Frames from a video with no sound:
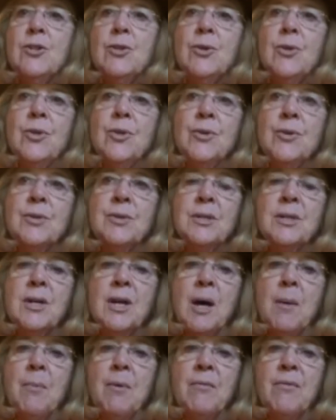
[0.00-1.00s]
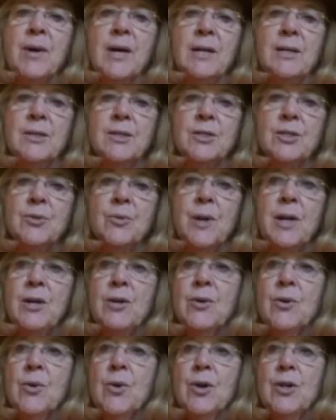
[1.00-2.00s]
2/3 cup of
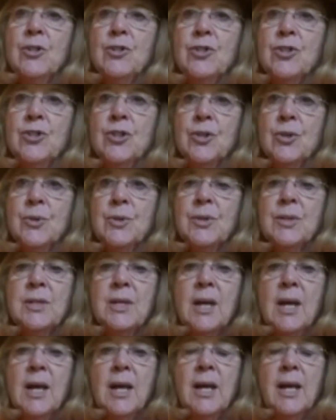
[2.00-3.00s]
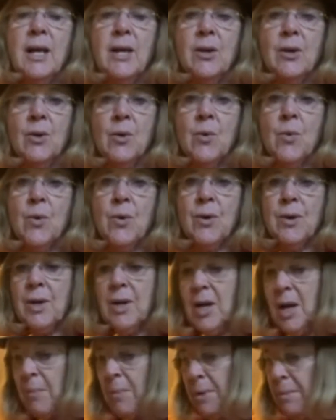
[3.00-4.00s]
unstrained orange juice and 1/4
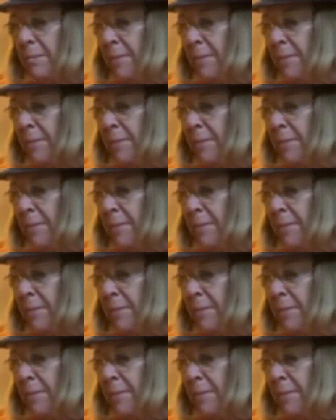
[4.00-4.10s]
cup of